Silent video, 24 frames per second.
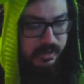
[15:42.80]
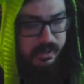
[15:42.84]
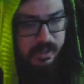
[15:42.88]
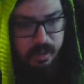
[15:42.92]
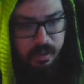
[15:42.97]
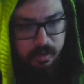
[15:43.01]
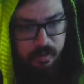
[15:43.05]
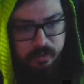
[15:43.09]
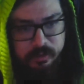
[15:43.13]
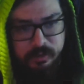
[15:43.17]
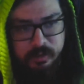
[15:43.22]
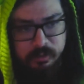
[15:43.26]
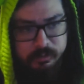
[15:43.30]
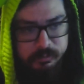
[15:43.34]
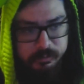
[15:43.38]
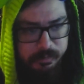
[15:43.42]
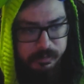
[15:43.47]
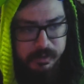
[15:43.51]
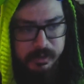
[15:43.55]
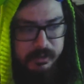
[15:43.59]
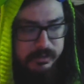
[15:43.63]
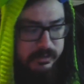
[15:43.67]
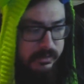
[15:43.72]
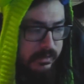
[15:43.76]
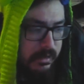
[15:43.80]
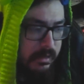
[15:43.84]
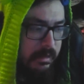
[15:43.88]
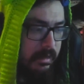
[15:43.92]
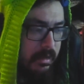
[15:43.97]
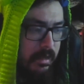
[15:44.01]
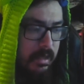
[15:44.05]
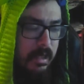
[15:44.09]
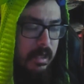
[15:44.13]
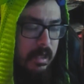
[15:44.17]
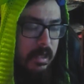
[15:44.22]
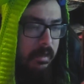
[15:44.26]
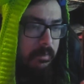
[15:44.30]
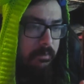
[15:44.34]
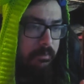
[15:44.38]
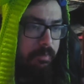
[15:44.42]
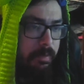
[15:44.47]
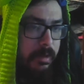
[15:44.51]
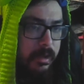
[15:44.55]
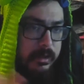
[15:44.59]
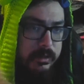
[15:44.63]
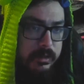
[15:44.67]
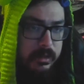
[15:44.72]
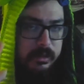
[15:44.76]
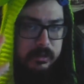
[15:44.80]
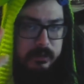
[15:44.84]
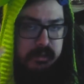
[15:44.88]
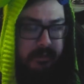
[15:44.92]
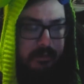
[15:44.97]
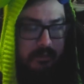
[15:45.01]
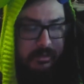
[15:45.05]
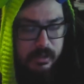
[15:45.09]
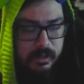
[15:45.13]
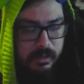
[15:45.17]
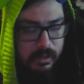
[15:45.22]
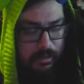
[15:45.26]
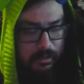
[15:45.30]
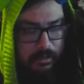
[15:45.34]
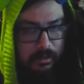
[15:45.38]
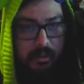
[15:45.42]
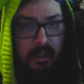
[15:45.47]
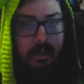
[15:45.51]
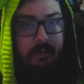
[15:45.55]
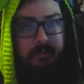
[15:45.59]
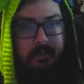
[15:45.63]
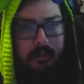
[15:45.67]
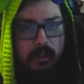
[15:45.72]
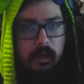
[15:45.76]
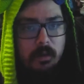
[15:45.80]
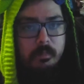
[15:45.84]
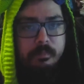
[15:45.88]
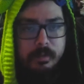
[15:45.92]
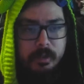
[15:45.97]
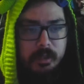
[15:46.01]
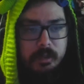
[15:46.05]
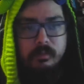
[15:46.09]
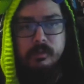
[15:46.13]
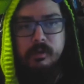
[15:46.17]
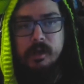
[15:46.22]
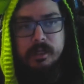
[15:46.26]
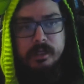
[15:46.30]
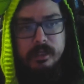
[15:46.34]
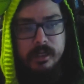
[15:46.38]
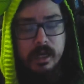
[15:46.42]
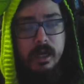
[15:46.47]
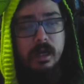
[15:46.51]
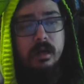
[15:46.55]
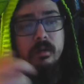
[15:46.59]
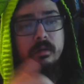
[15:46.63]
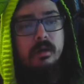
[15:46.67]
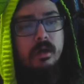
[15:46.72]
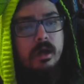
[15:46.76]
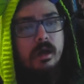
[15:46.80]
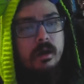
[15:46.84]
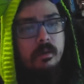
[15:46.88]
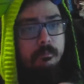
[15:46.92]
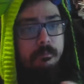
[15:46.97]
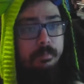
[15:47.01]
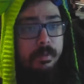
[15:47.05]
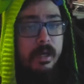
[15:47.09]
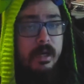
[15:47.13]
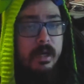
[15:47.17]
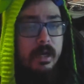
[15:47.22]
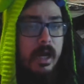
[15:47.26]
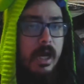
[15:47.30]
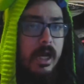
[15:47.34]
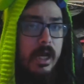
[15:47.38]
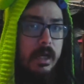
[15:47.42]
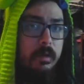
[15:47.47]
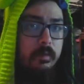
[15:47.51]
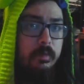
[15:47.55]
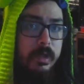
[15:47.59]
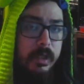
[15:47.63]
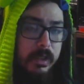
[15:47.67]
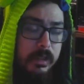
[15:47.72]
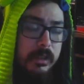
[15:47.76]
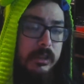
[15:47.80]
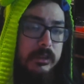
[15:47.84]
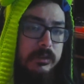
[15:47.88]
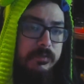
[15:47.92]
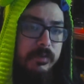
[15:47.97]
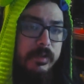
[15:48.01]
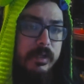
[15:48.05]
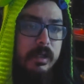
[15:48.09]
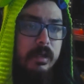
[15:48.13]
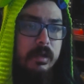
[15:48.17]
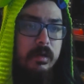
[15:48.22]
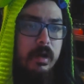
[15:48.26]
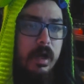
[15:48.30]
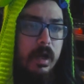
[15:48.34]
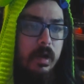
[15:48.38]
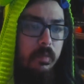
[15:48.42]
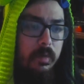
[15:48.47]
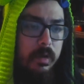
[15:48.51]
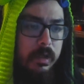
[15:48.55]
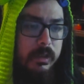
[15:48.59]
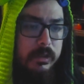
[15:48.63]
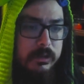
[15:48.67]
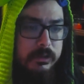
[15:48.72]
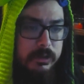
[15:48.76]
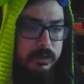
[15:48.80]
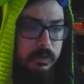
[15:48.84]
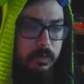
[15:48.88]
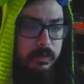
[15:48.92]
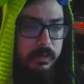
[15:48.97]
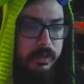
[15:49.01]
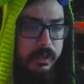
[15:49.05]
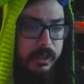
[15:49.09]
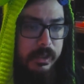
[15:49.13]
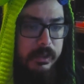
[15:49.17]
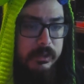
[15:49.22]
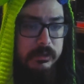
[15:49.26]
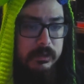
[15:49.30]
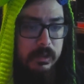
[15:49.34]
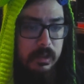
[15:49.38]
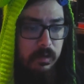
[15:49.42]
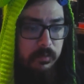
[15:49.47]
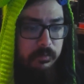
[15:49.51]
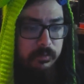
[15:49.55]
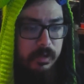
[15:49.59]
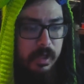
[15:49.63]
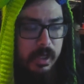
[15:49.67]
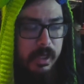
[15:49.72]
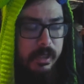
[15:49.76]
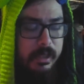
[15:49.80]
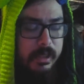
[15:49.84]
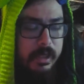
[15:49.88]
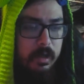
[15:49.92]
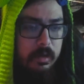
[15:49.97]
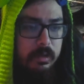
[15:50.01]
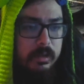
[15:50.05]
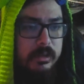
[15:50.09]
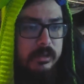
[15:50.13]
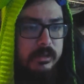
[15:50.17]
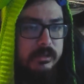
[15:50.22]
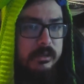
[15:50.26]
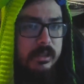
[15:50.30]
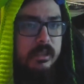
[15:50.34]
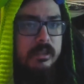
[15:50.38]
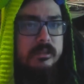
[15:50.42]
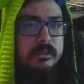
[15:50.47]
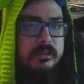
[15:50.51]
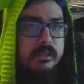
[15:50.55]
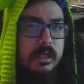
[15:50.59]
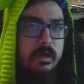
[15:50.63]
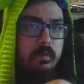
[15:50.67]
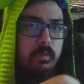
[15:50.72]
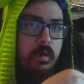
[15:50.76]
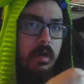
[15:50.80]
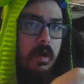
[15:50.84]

the characters, because Blizzard is just a dumb company right now. But within this video, I wanted to showcase of like character designs that